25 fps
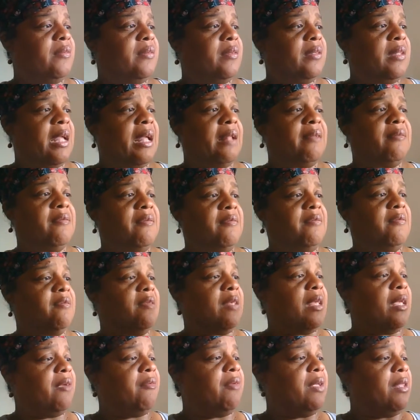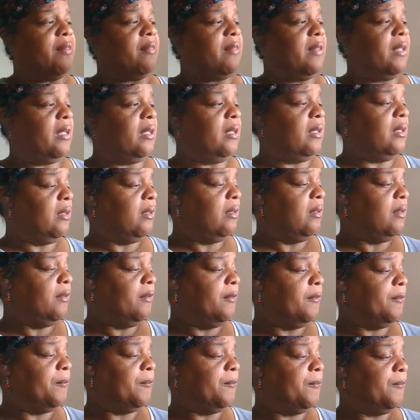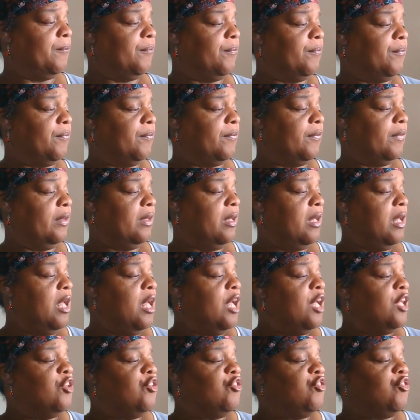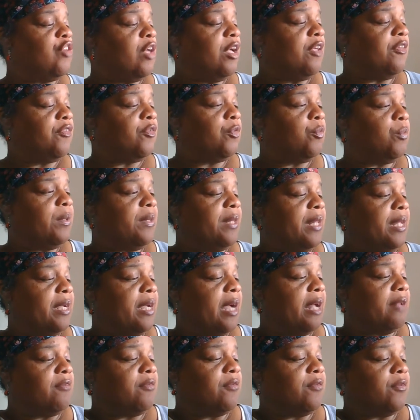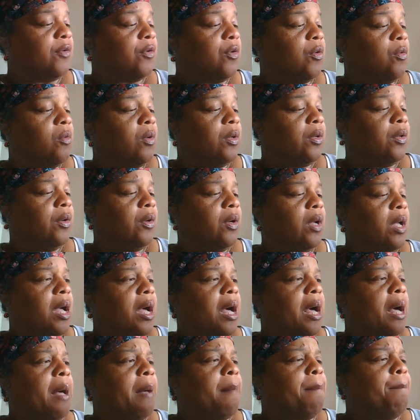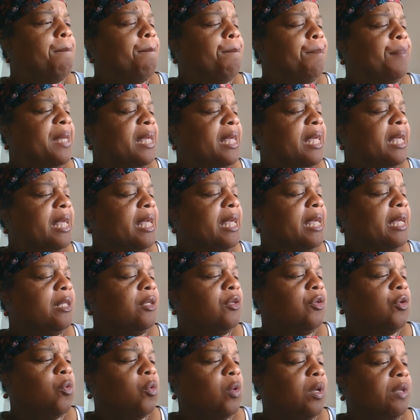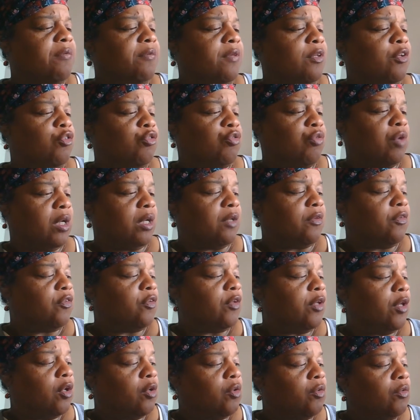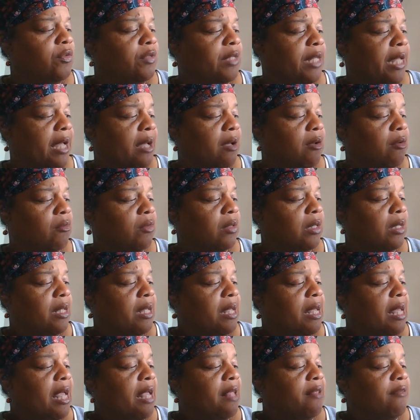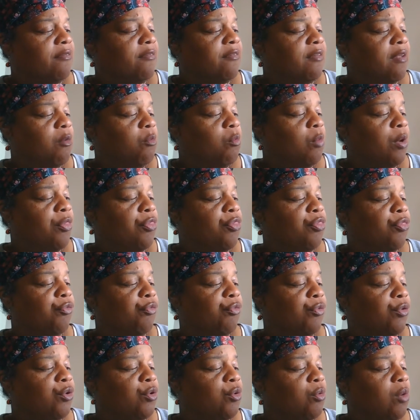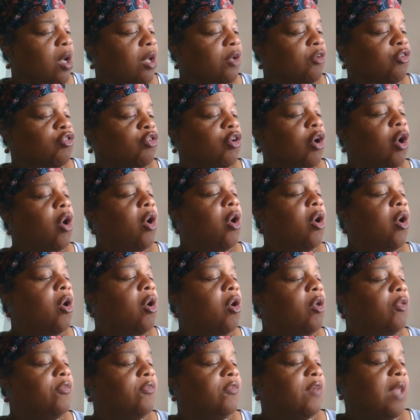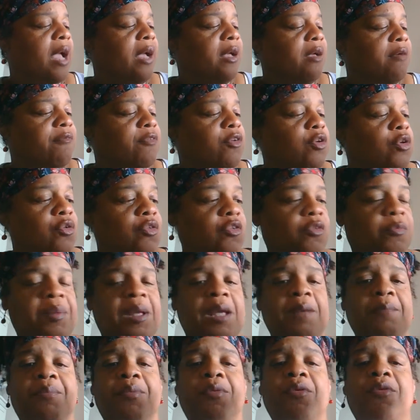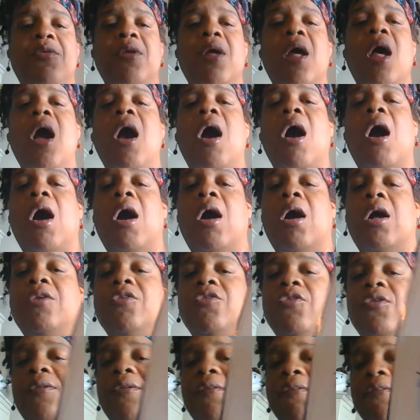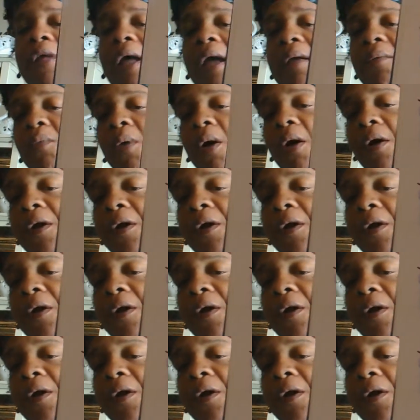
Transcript: That's a scary thing. Just when they got to the corner, a big noisy truck slowed down and someone threw a tall stack of newspapers onto the sidewalk.